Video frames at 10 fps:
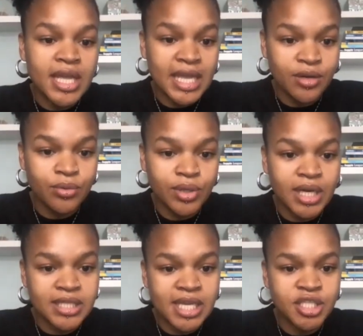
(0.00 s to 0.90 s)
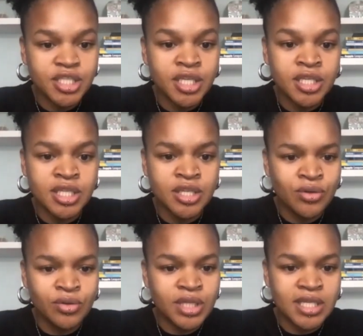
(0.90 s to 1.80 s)
in organizations and
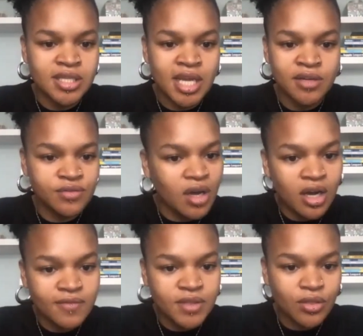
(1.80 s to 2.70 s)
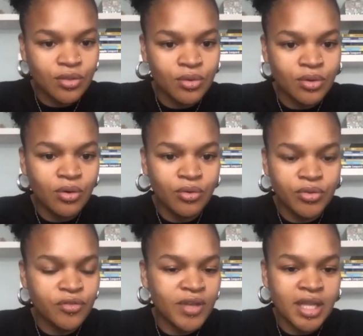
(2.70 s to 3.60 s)
not this kind of afterthought or the
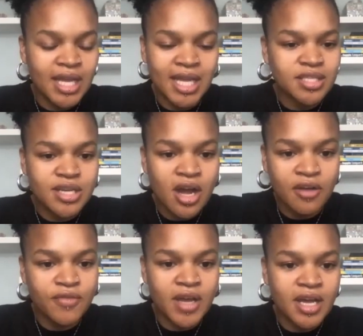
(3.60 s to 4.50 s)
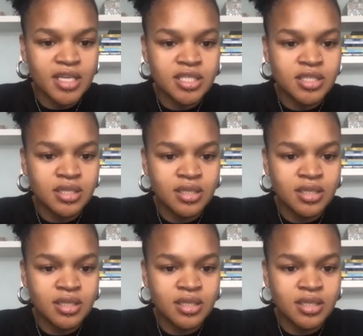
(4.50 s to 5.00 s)
thing that gets cut first